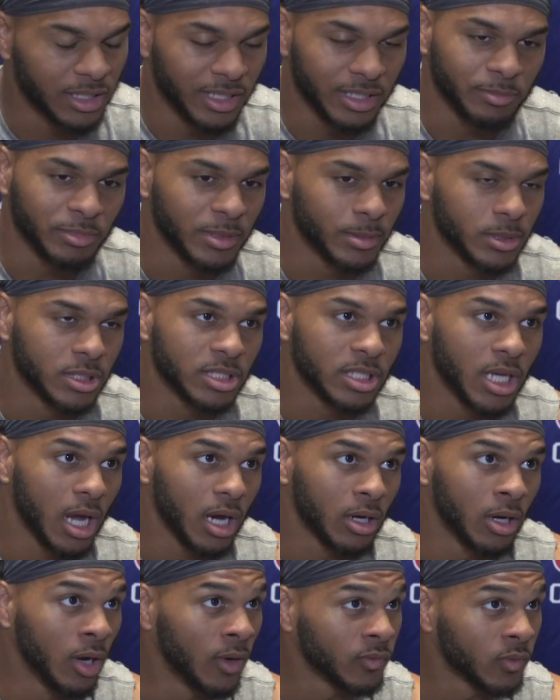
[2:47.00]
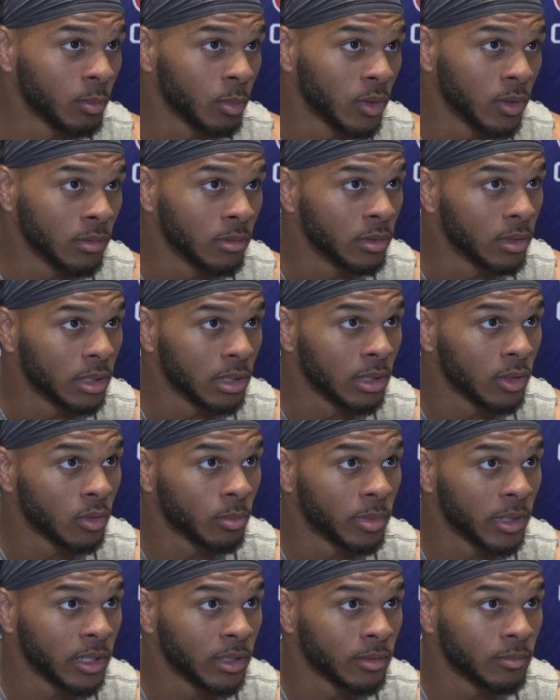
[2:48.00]
I think people just got comfortable a little
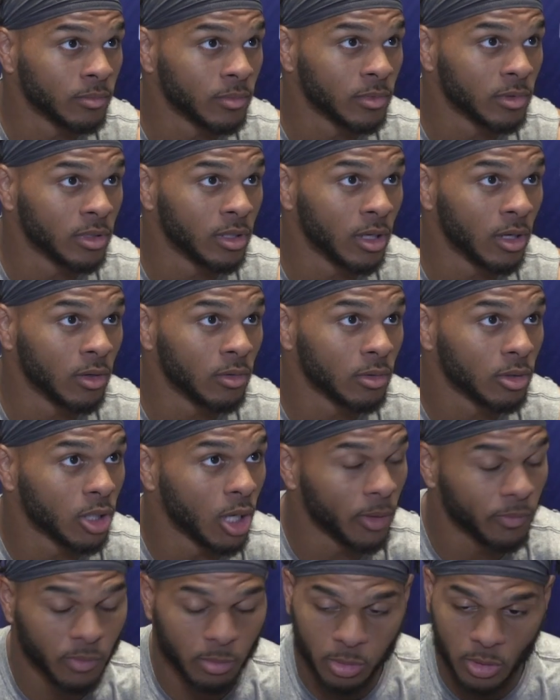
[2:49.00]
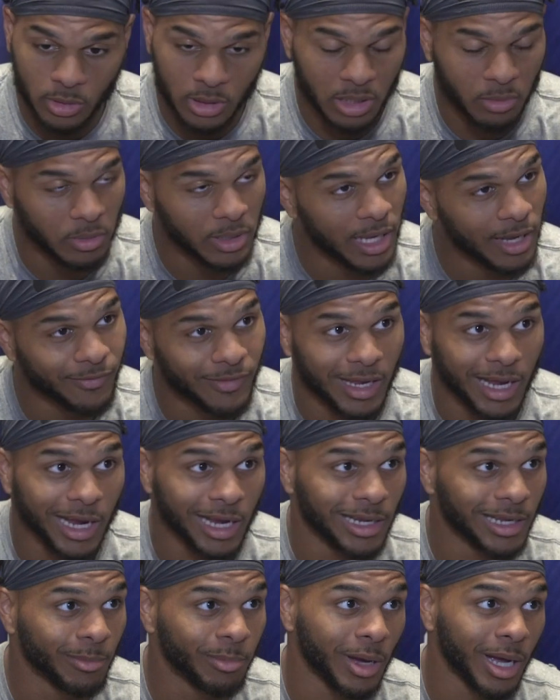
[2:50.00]
bit, you know, comfortable that we haven't
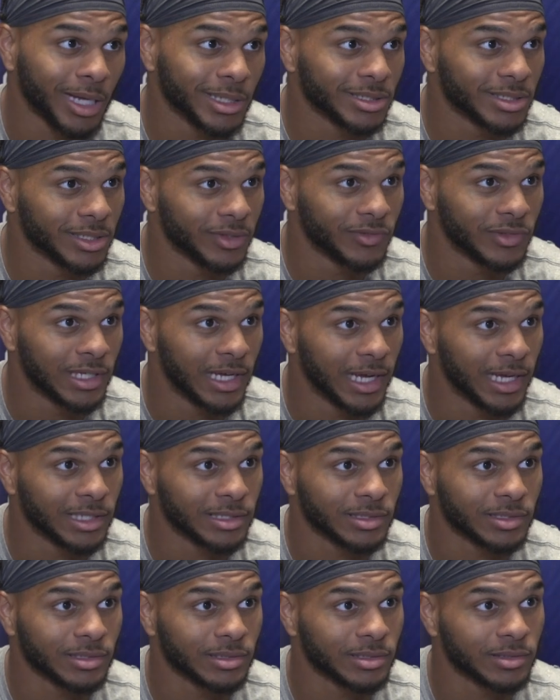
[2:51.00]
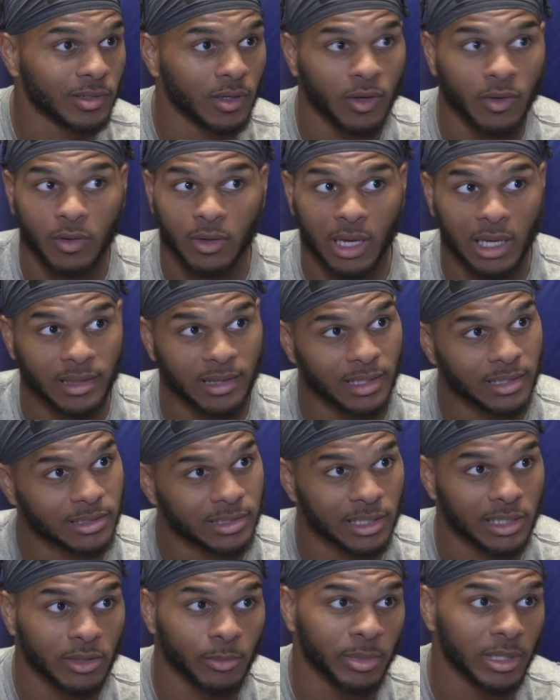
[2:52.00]
had any positive tests. So I think it's
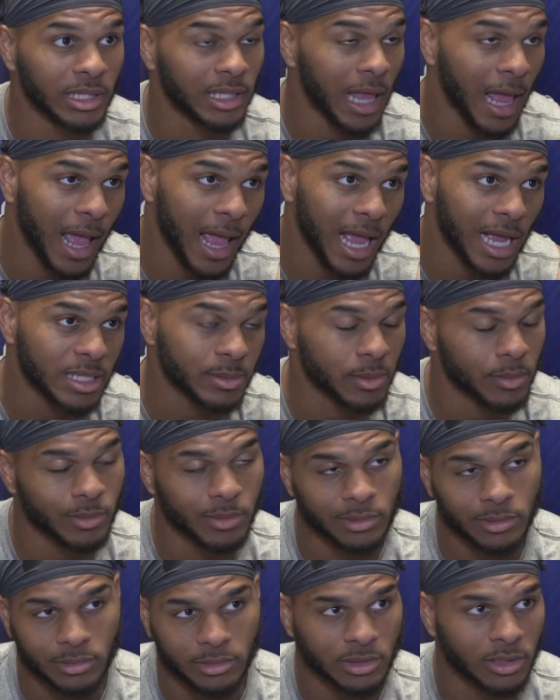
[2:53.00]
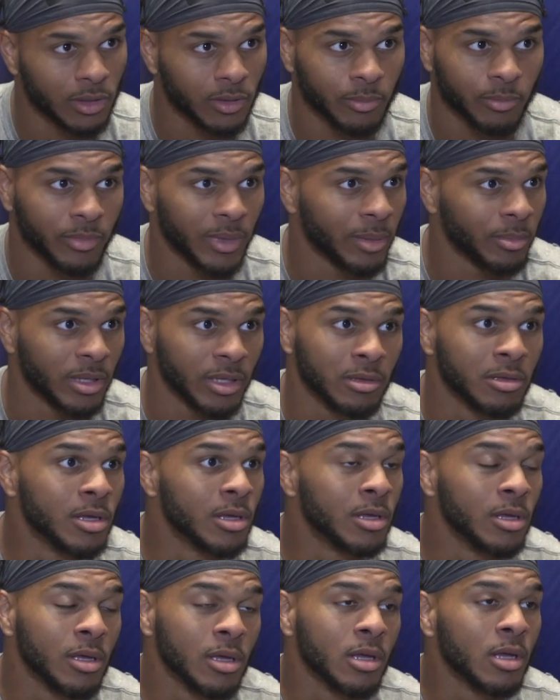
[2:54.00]
a little bit lax. People, you know, maybe
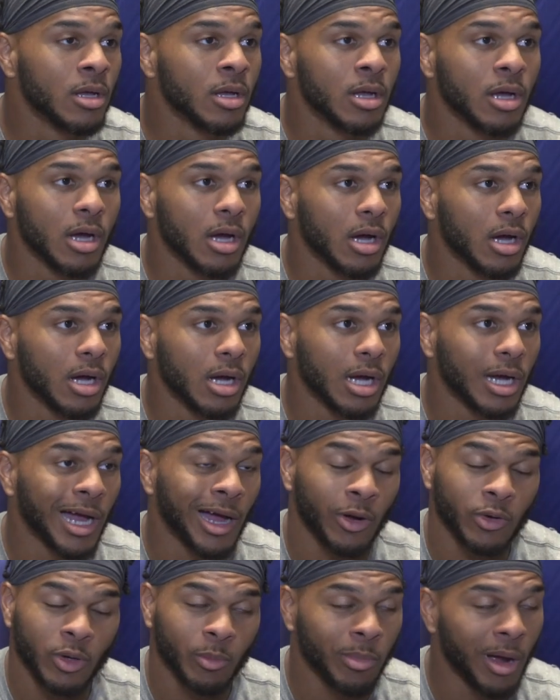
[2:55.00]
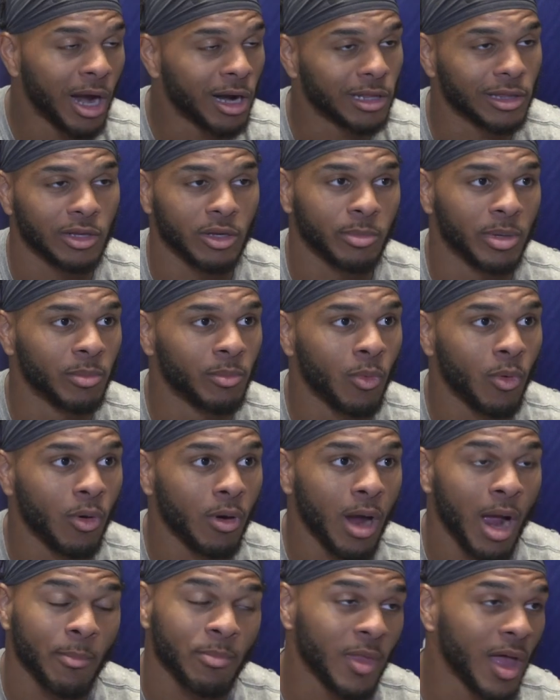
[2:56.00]
out and about a little bit
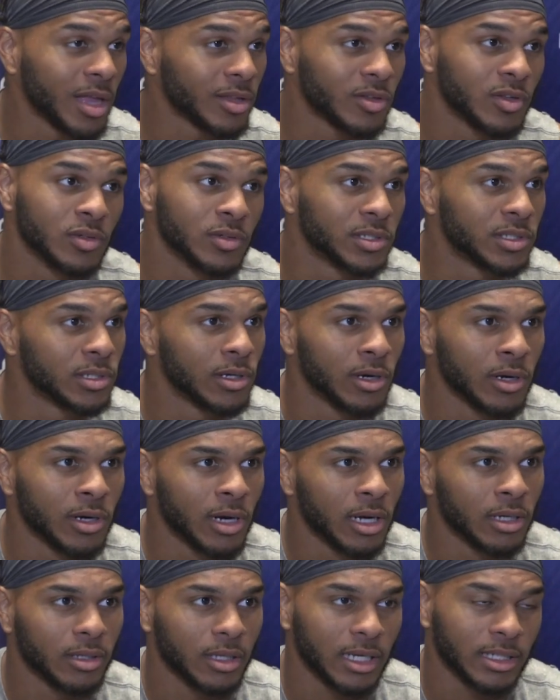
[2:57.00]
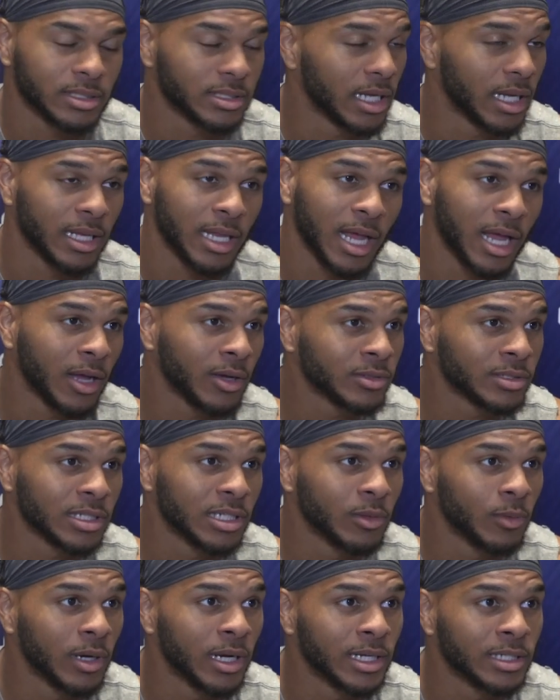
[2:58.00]
more. I'm not too sure. I stay in the house
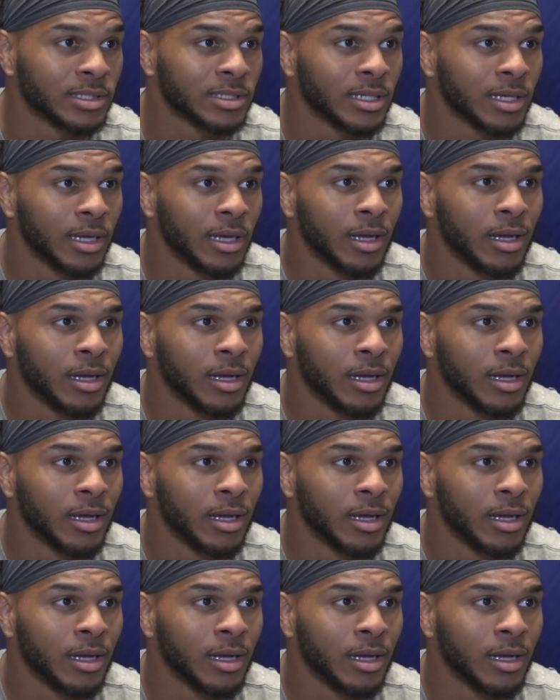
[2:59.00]
anyways.